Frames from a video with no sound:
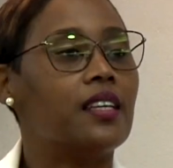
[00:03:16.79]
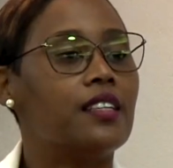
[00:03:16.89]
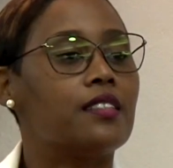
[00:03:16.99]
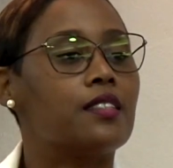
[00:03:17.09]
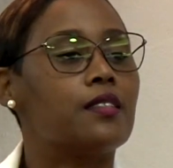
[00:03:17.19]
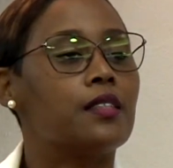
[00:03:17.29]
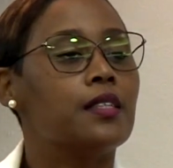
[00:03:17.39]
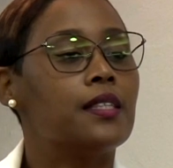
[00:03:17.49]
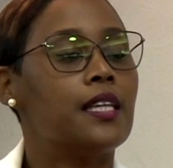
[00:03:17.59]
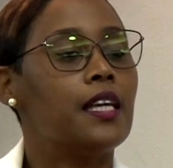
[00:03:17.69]
is
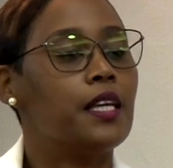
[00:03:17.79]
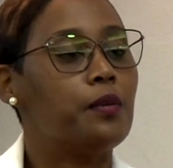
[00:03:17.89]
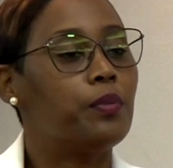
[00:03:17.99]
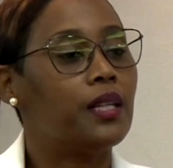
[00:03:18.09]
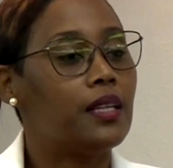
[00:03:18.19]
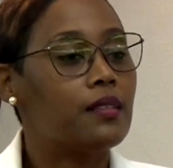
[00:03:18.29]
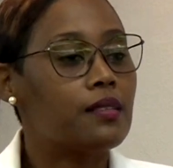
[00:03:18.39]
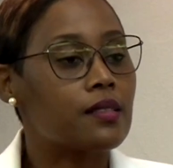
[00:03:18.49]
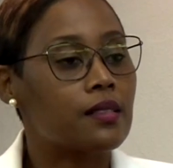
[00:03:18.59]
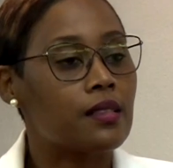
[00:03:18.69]
taking
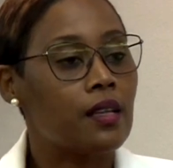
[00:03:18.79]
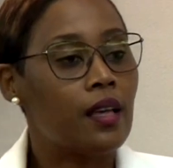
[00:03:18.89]
place